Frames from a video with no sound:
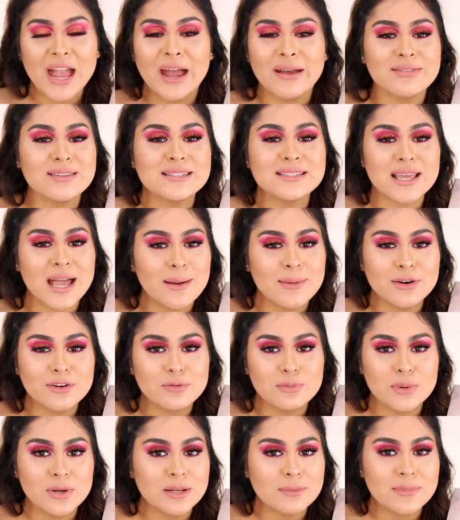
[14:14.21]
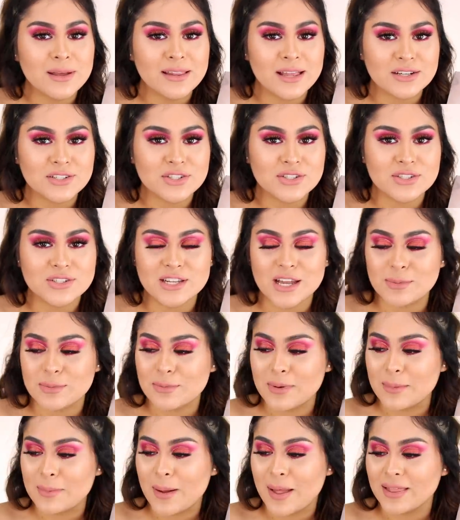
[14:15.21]
I have this habit of putting my lashes on top
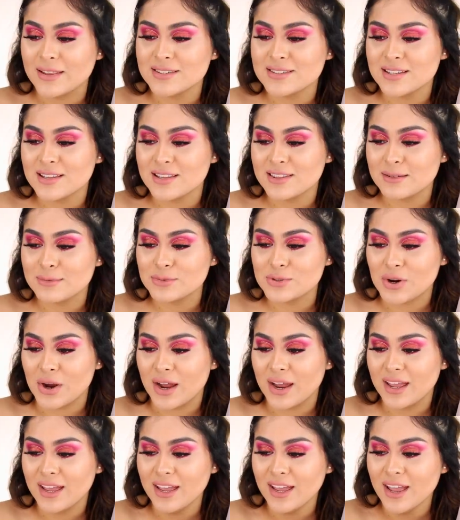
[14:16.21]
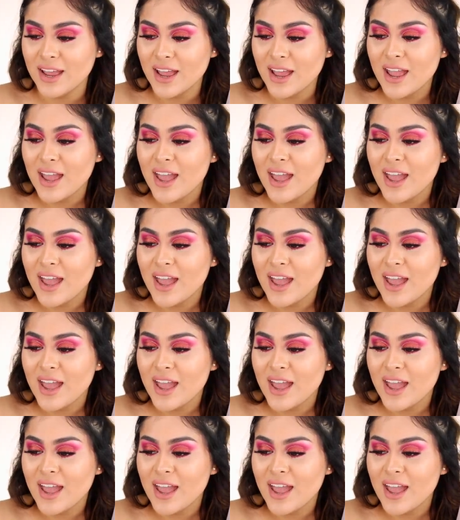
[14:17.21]
of my palettes to let them dry.